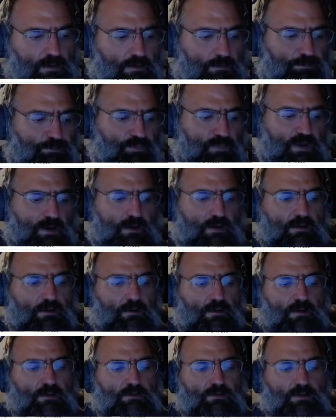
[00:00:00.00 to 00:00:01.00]
you
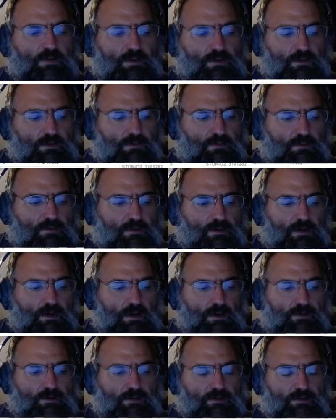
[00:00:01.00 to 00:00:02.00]
can see the
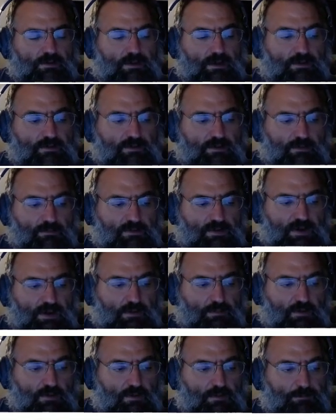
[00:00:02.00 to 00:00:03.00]
contents of that same
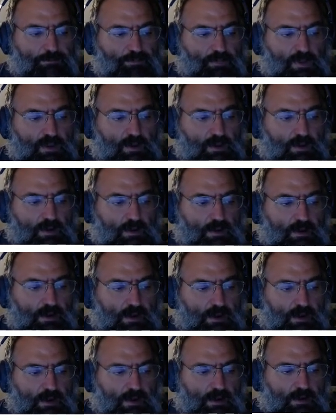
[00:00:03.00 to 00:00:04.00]
table.
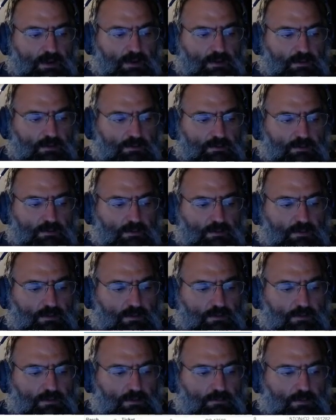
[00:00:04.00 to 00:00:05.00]
And
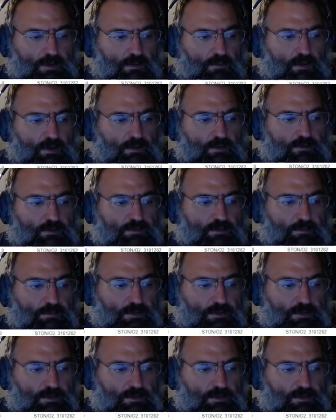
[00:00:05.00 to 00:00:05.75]
you may want to do something